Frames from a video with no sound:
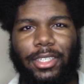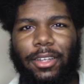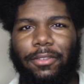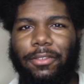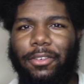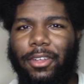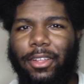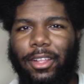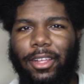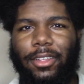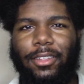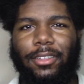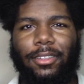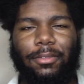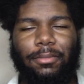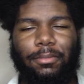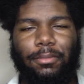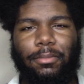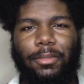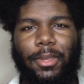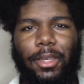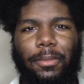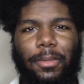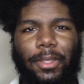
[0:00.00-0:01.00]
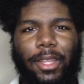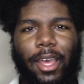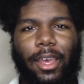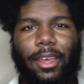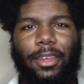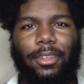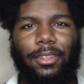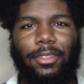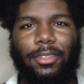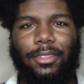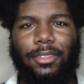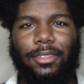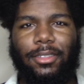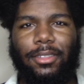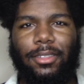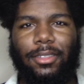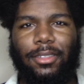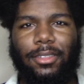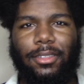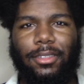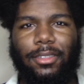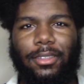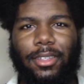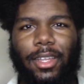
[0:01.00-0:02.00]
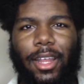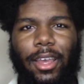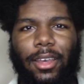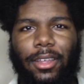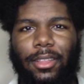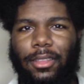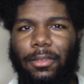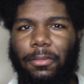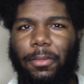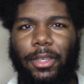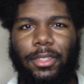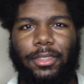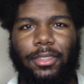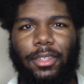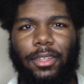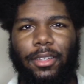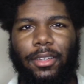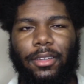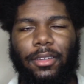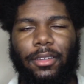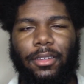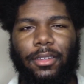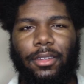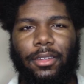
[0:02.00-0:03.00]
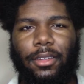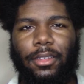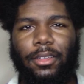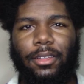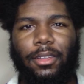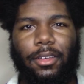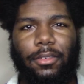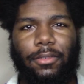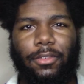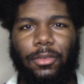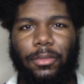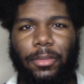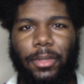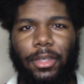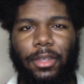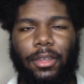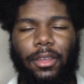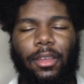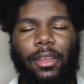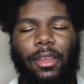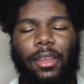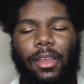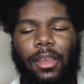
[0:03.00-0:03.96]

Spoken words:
I feel like maybe that is not the best thing for me.